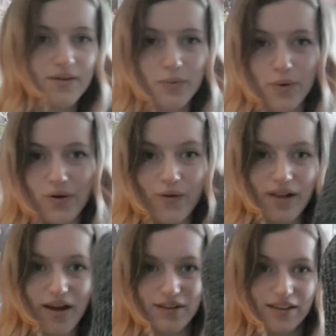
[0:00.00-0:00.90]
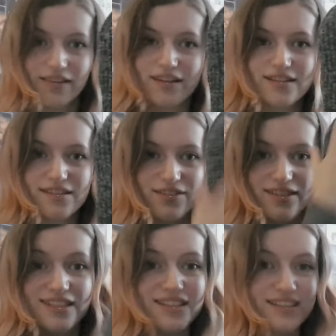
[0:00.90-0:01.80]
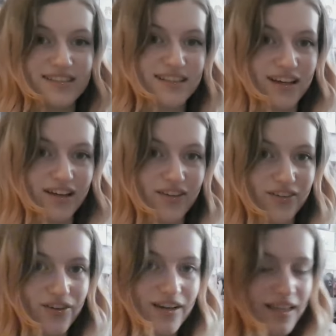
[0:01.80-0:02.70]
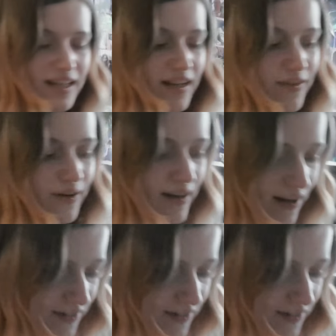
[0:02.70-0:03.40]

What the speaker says: bring it all out like this. So this is a lot longer than I thought it'd have